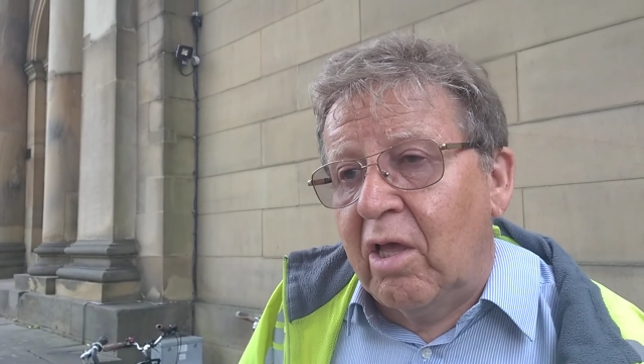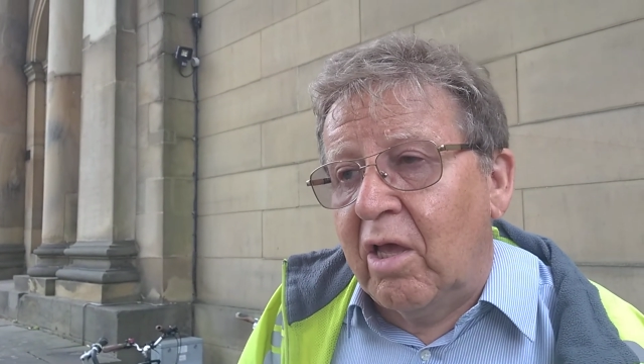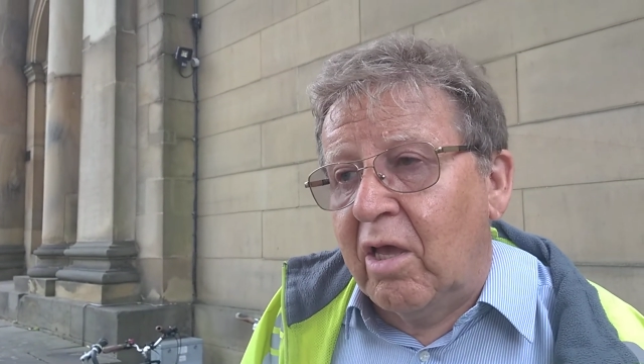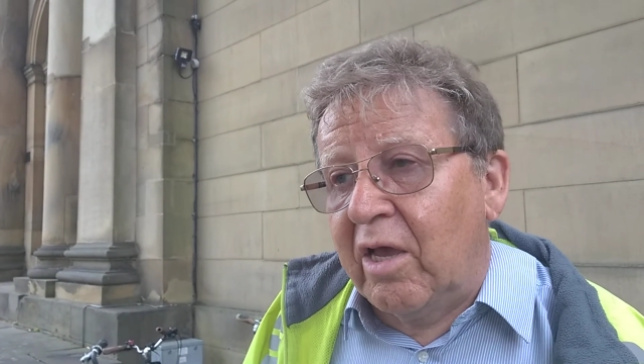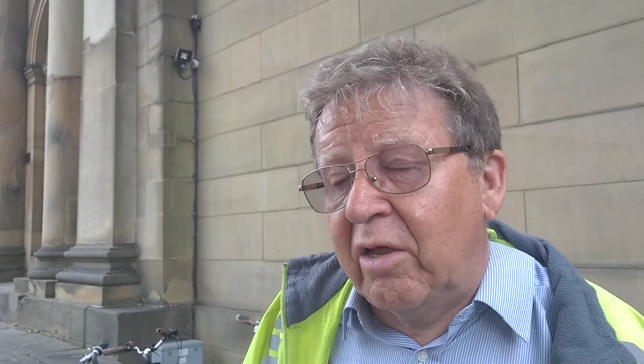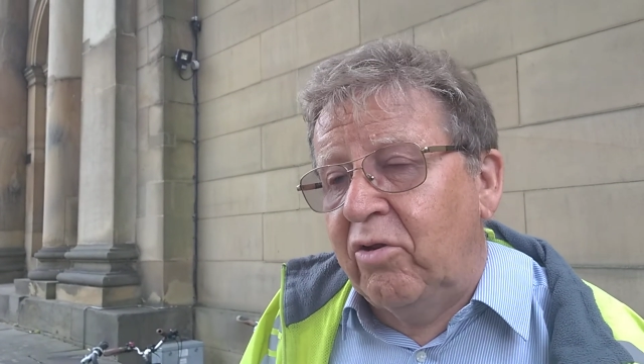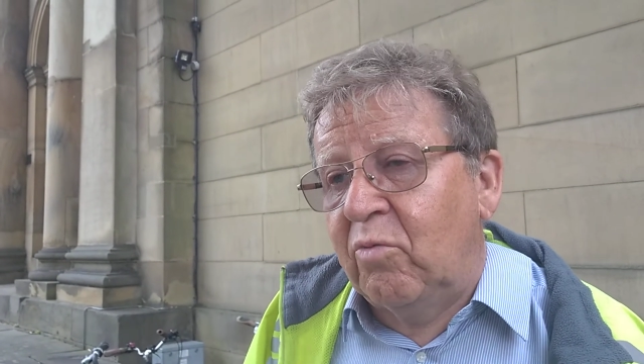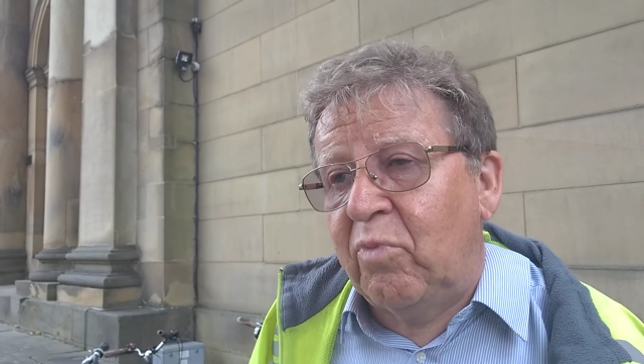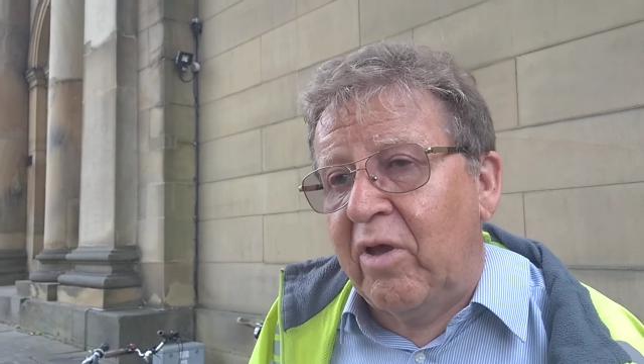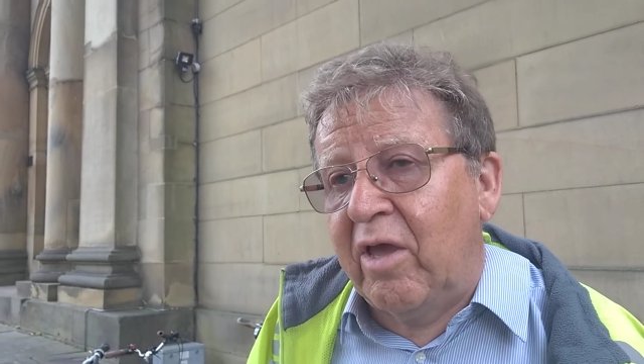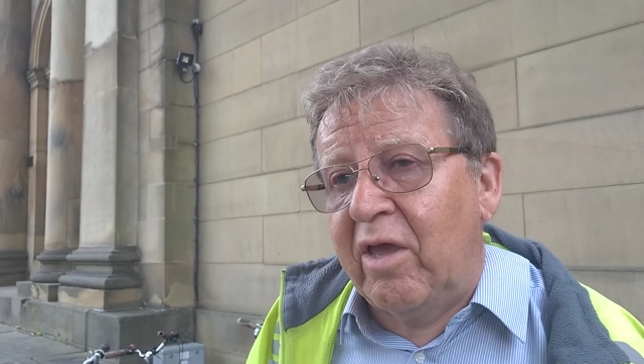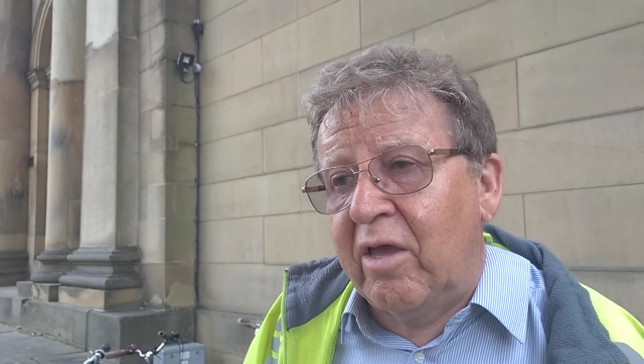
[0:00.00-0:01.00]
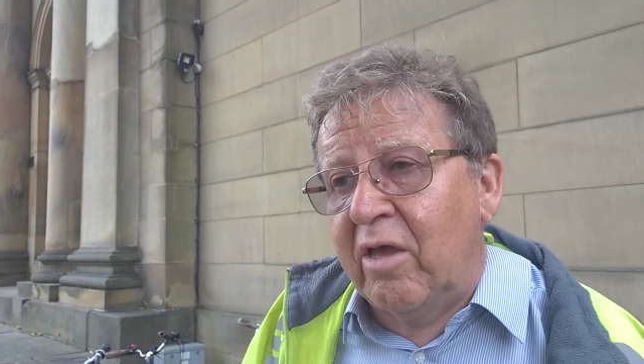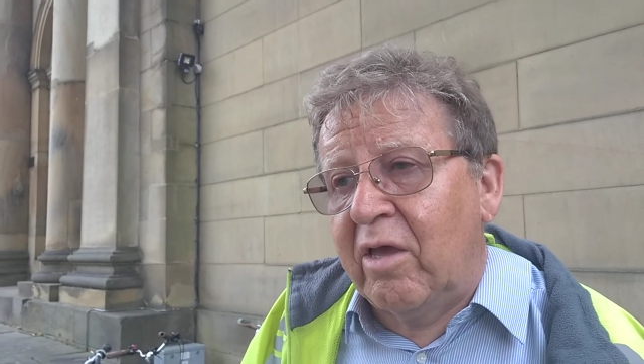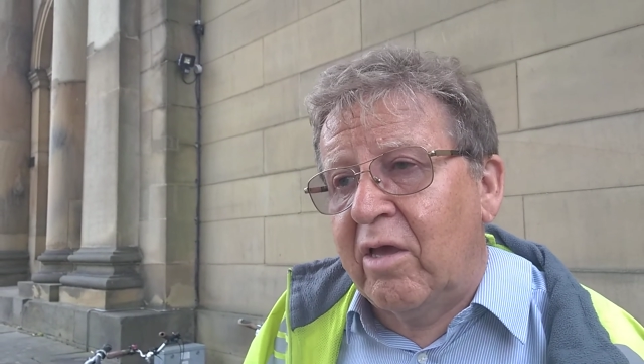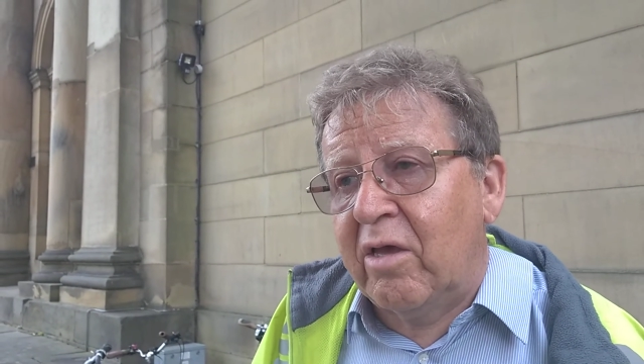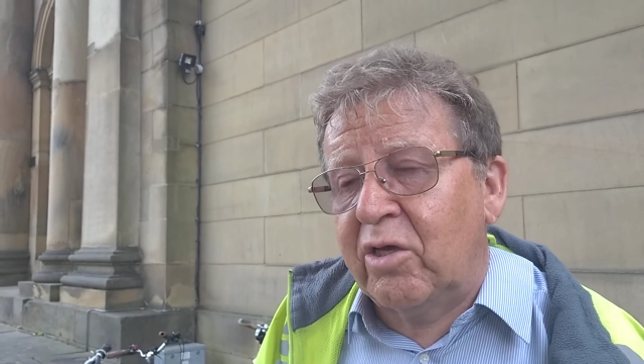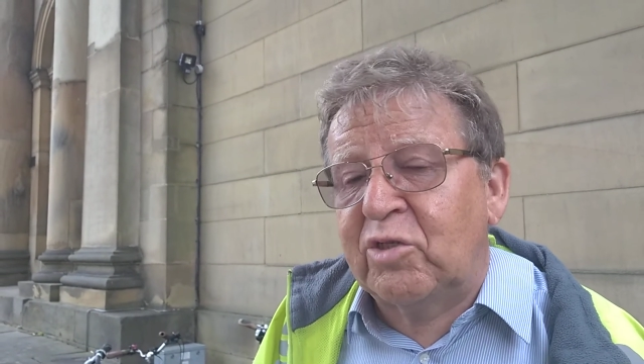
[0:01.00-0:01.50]
and you pay
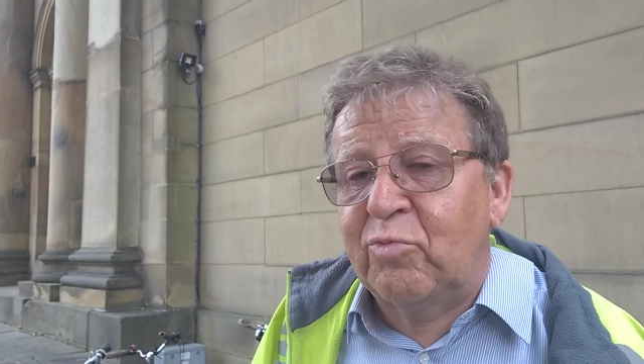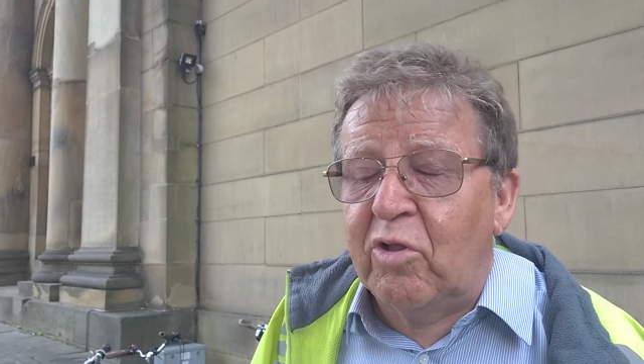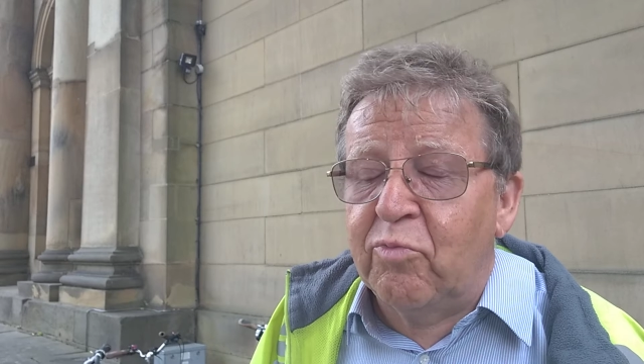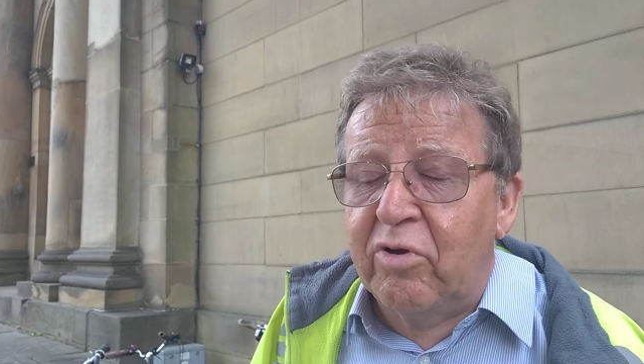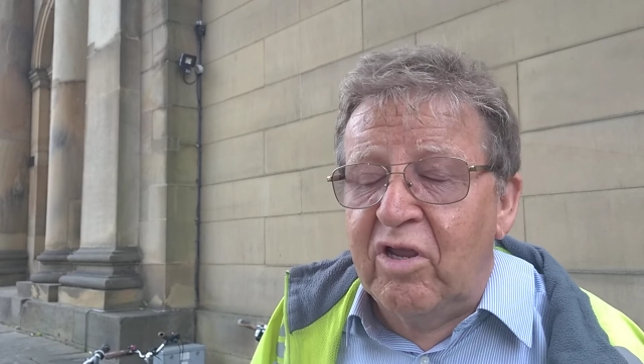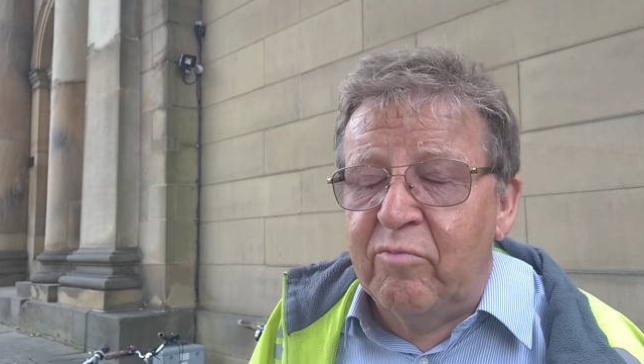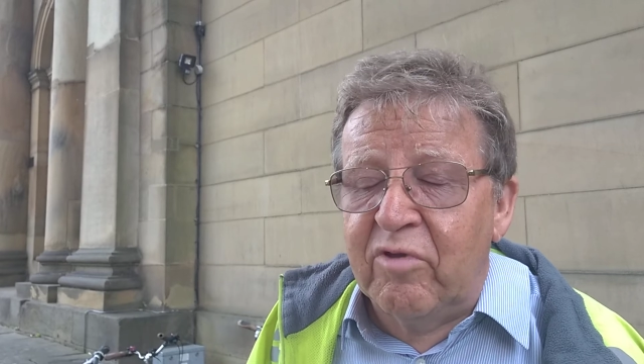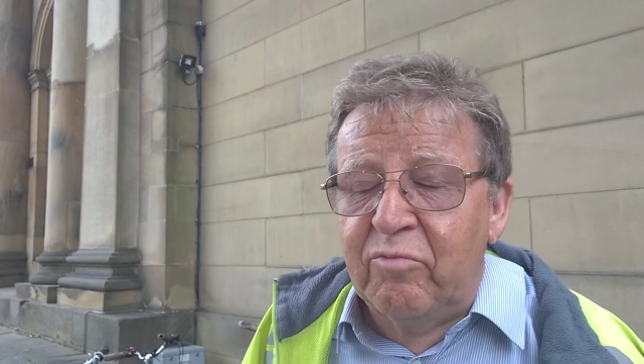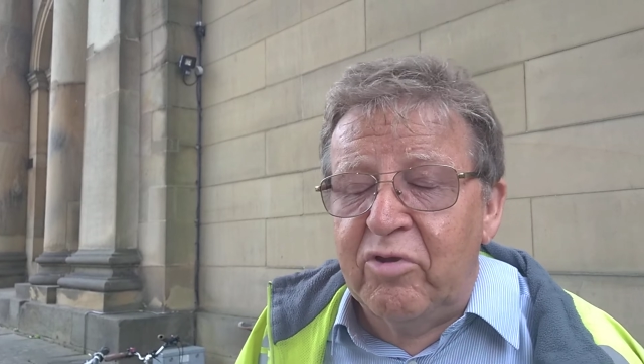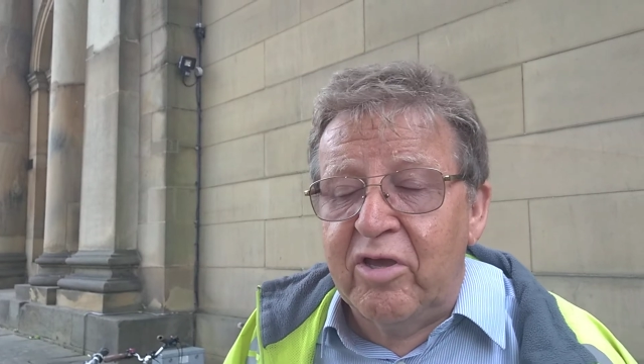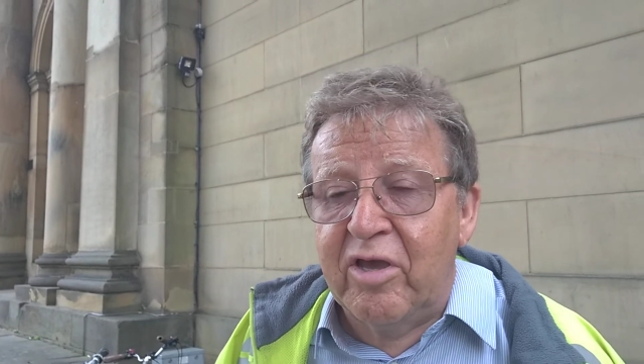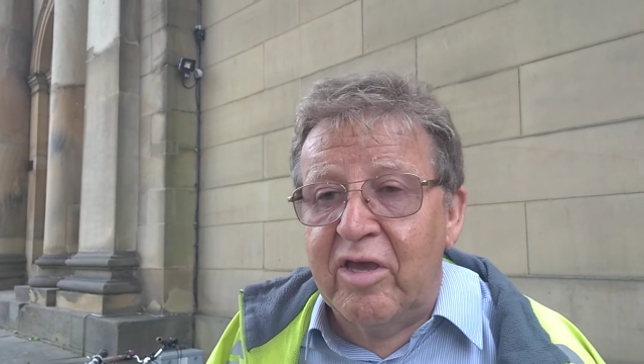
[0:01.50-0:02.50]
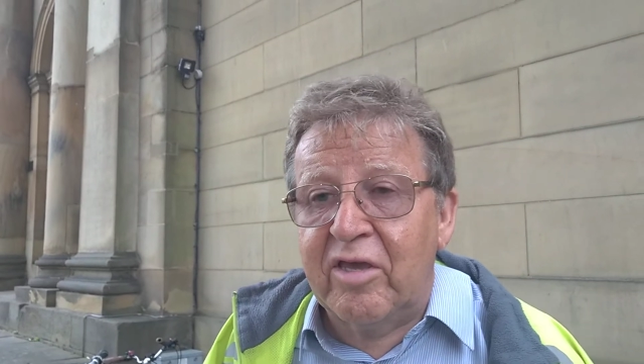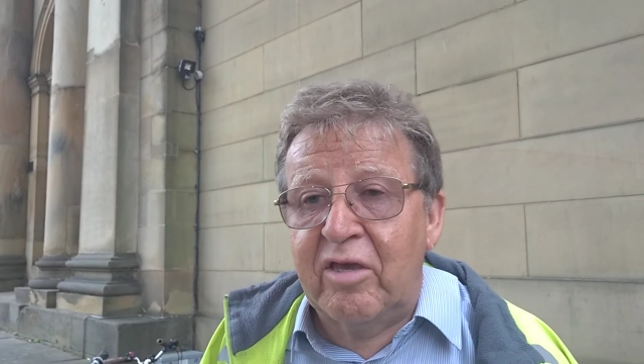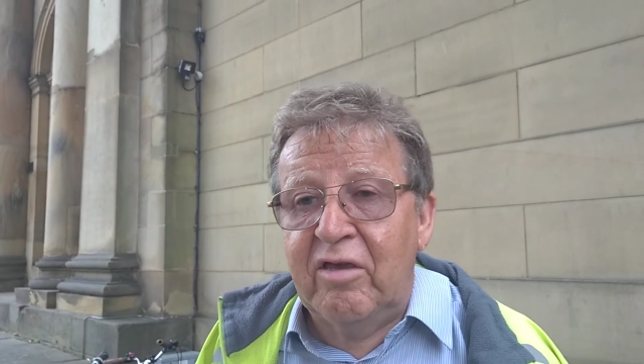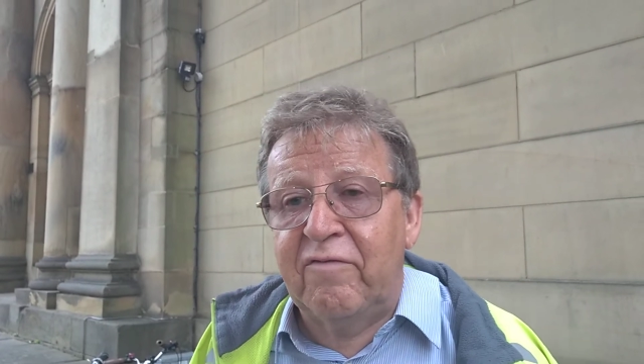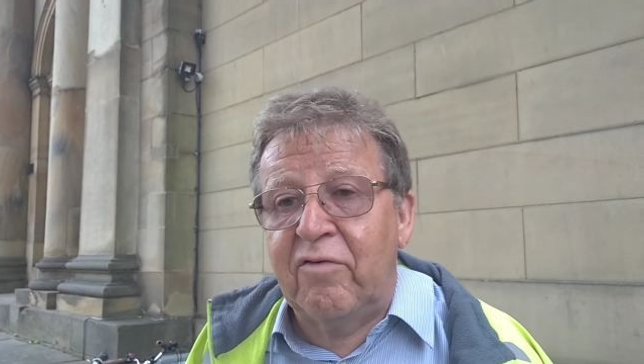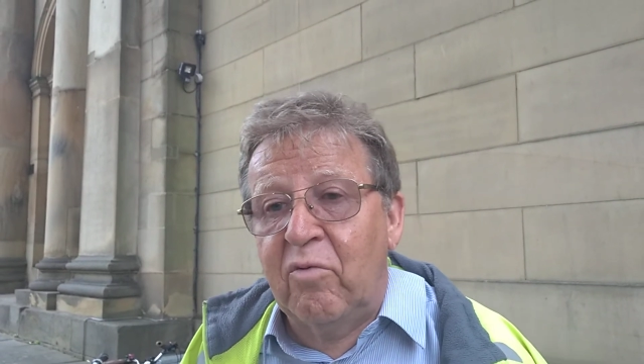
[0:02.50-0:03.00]
a small premium. You get a
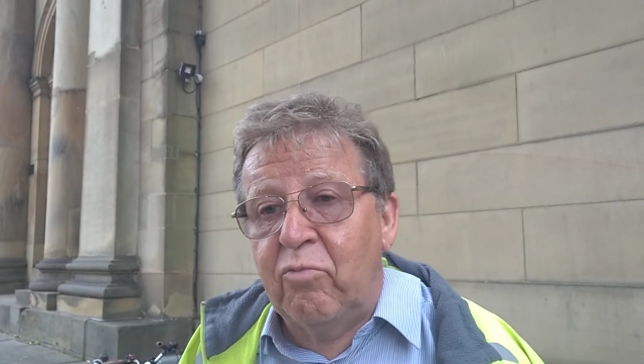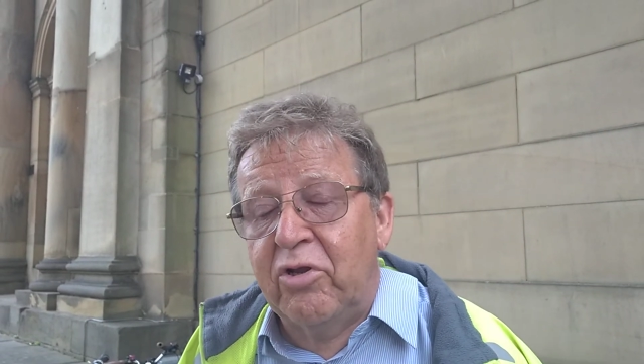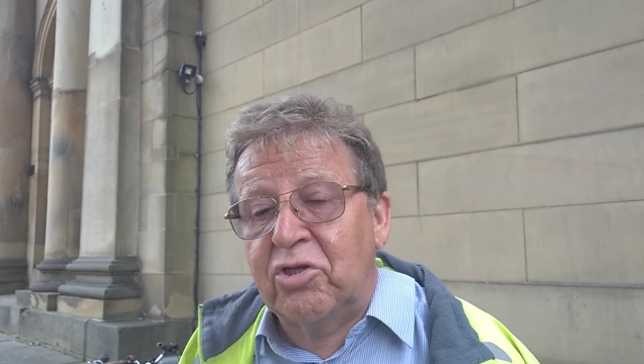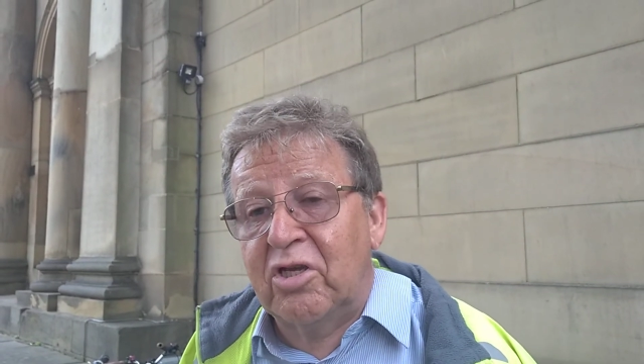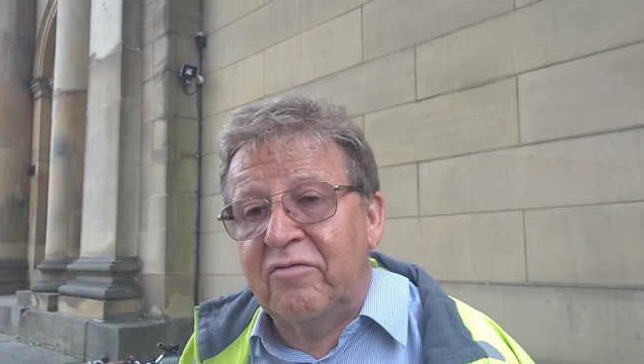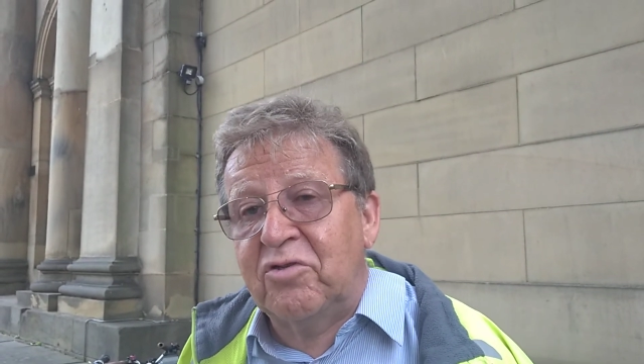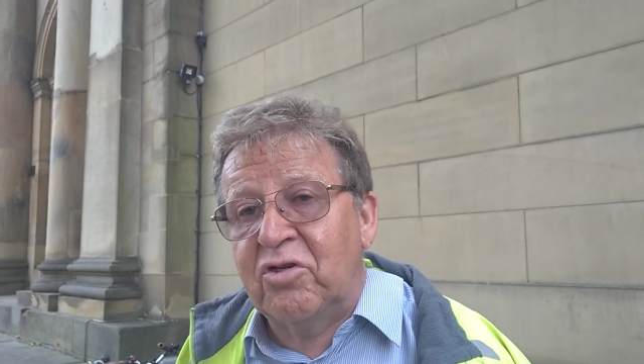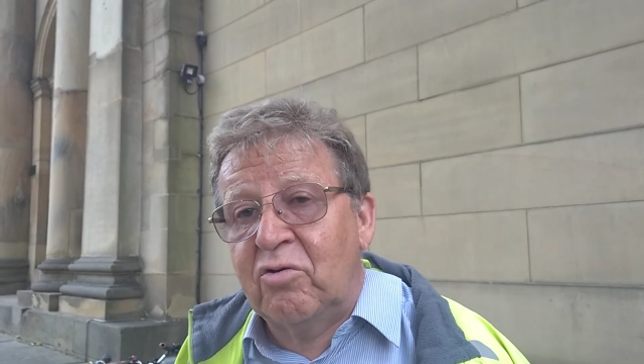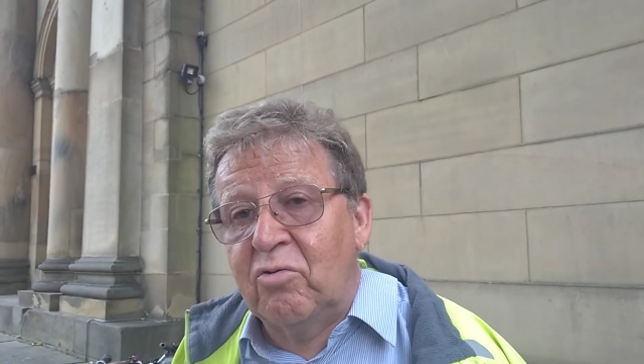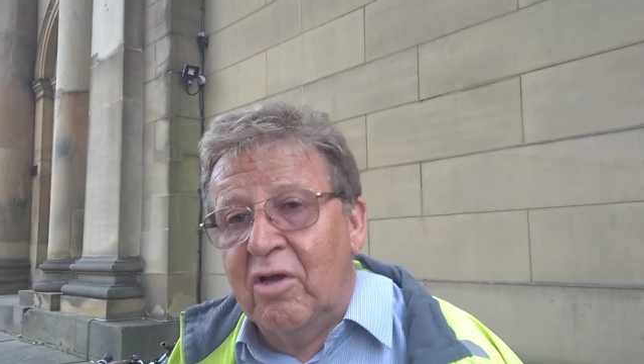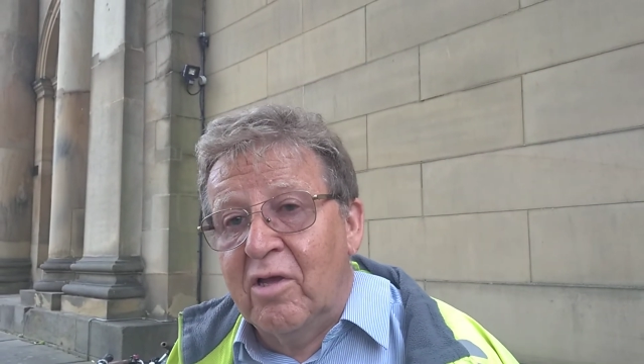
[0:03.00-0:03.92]
key fob which gives you